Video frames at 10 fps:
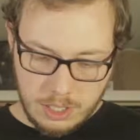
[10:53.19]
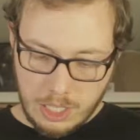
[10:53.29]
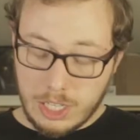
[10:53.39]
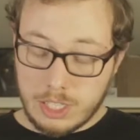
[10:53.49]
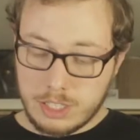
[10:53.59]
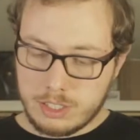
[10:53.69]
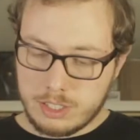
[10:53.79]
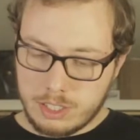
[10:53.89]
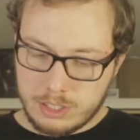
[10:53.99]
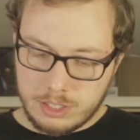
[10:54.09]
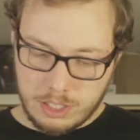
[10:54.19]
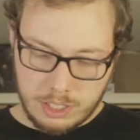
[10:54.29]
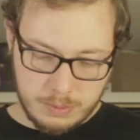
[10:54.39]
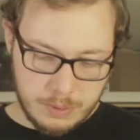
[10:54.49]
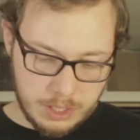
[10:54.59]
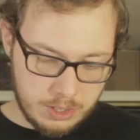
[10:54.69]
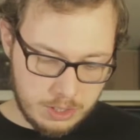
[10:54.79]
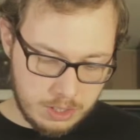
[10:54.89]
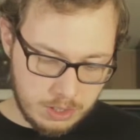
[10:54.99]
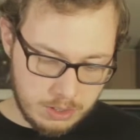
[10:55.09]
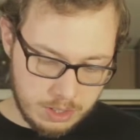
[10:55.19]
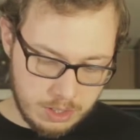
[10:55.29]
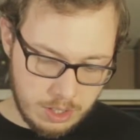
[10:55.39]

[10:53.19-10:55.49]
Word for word: Yeah, that's the last page, so.